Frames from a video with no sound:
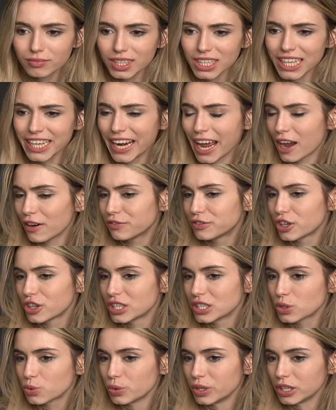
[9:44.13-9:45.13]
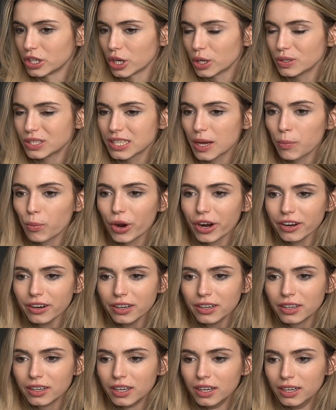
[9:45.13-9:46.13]
And after this queen goes somewhere,
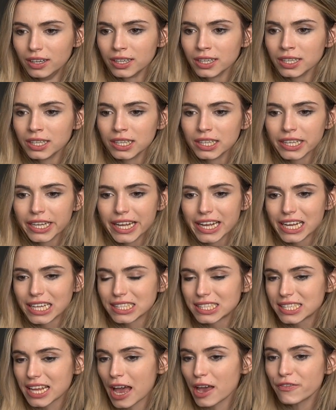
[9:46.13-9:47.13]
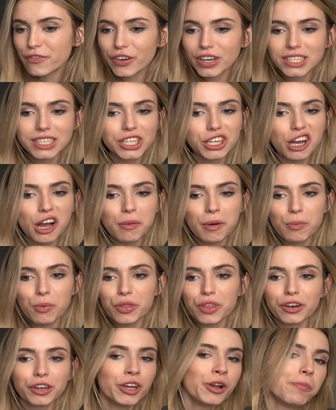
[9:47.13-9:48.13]
it's time for us to come up
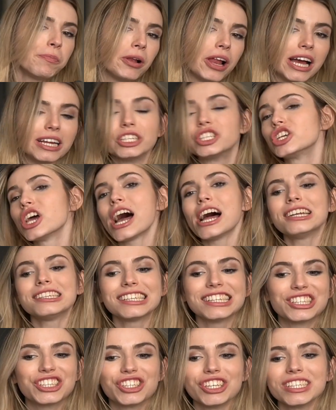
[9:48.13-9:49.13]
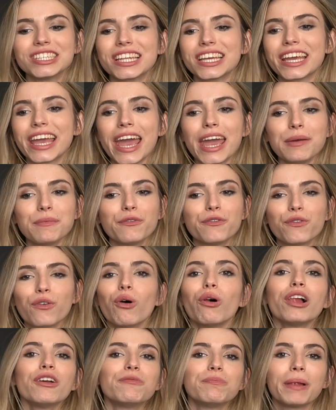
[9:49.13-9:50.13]
with a new plan. Chess is just a game
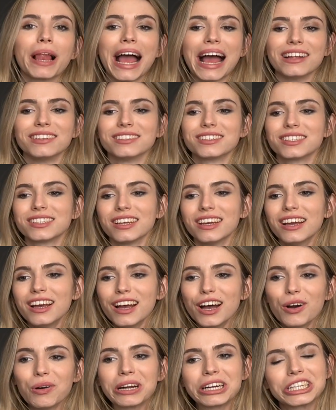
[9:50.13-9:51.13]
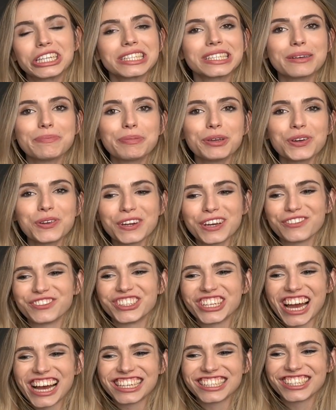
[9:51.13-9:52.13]
full of plans, which is the beauty of
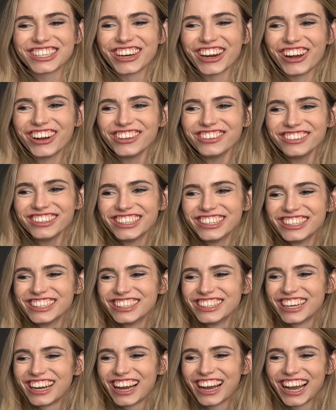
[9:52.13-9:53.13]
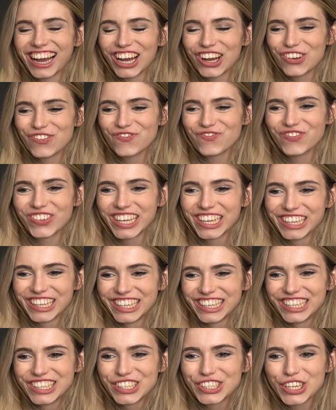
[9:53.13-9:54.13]
chess,
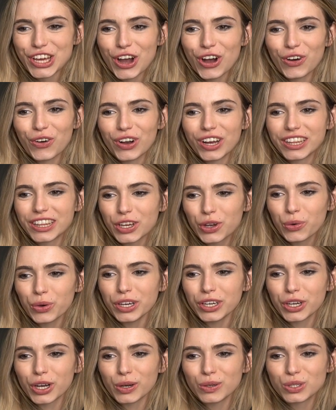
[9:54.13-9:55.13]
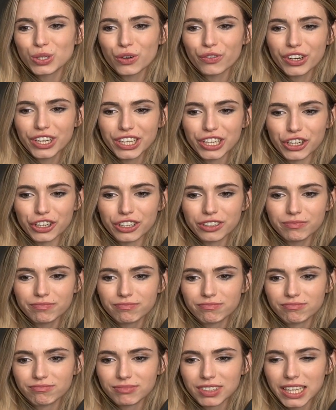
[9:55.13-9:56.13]
So the queen goes over here,
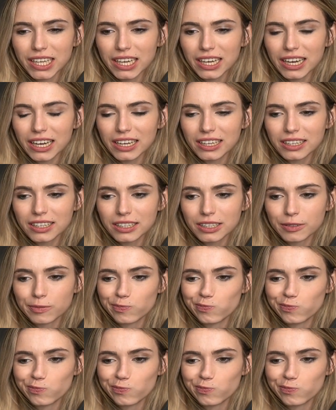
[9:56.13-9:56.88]
and